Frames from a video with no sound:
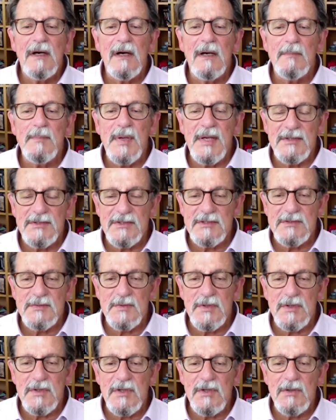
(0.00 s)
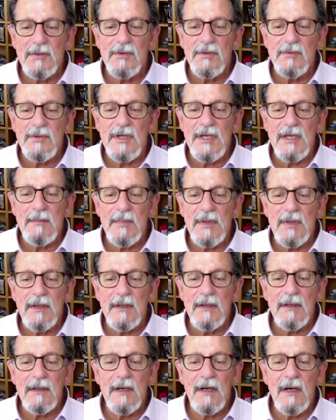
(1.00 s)
patients with acute
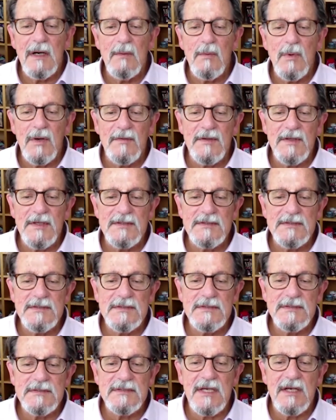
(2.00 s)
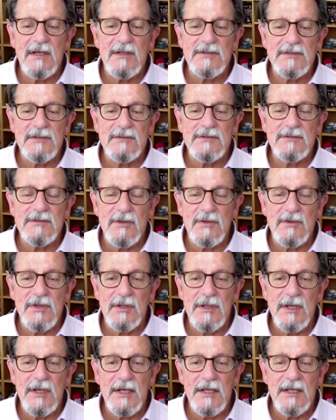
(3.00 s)
leukemia, where these cells are
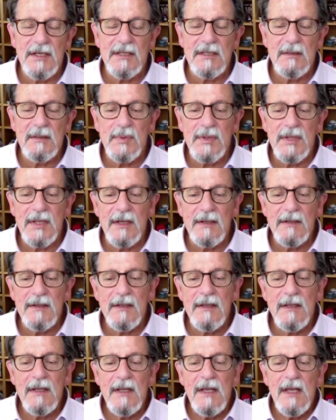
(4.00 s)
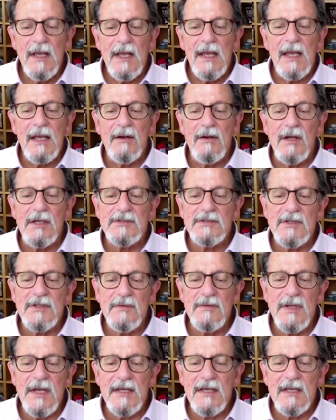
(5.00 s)
circulating in the blood. And
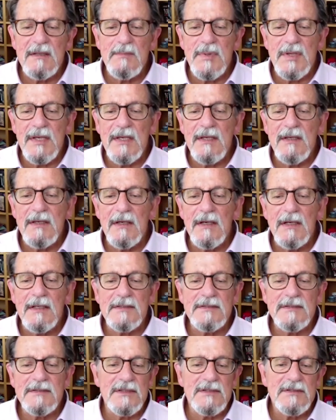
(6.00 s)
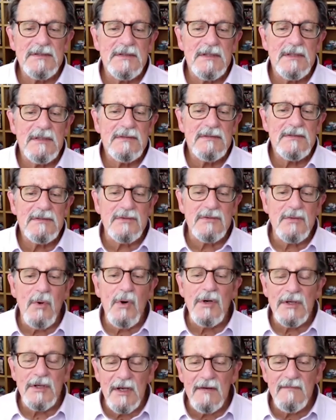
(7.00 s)
also they can be essentially
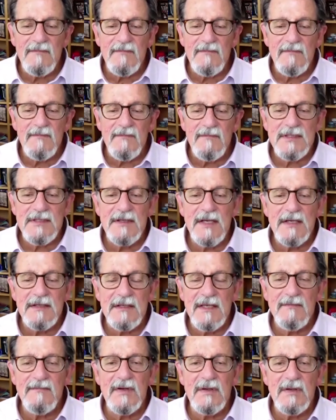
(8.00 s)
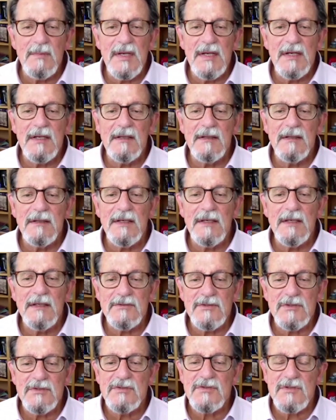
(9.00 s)
stored in advance and then given immediately
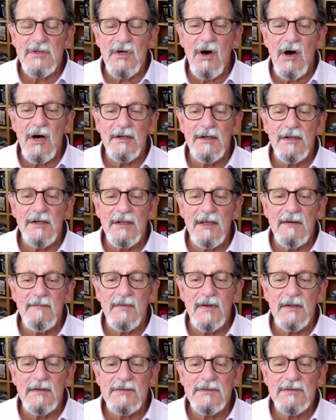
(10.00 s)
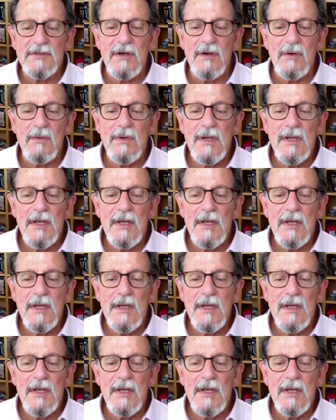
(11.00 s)
and just thawed and given. So